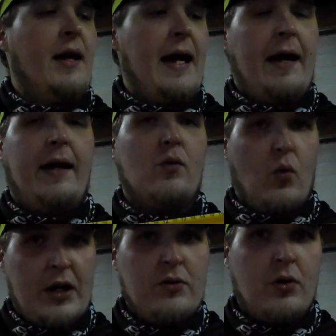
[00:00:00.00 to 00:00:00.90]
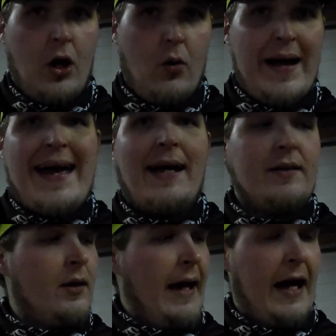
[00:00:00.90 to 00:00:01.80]
and when you go
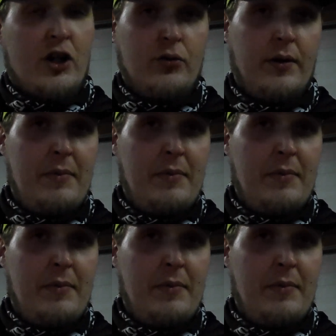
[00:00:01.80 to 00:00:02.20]
and actually